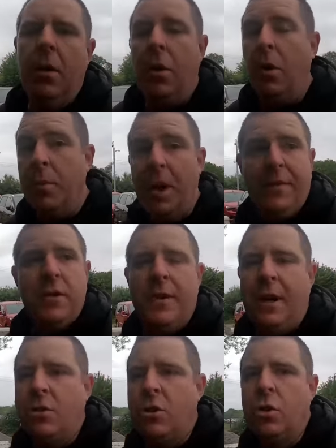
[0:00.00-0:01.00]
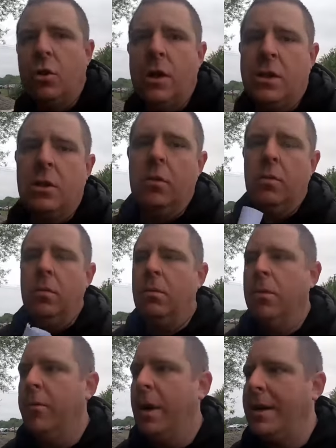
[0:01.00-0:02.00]
got the breakfast voucher sorted, so
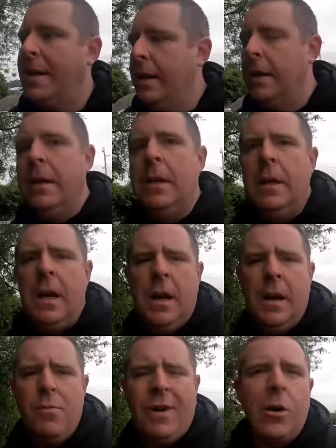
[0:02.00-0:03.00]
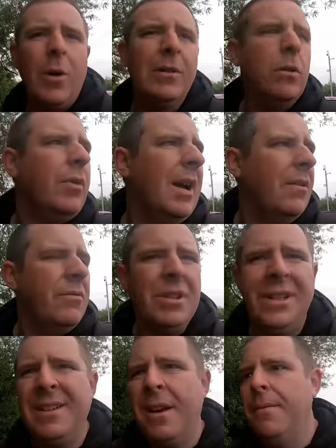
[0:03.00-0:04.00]
we're ready. Uh, we've had a quick look
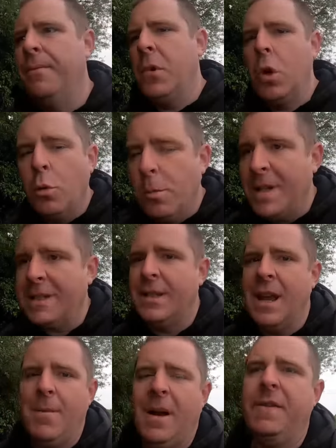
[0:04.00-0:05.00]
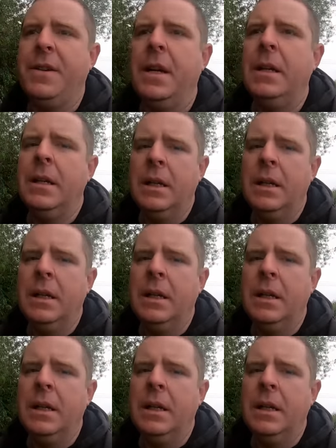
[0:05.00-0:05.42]
round, a couple of bits today I'm after.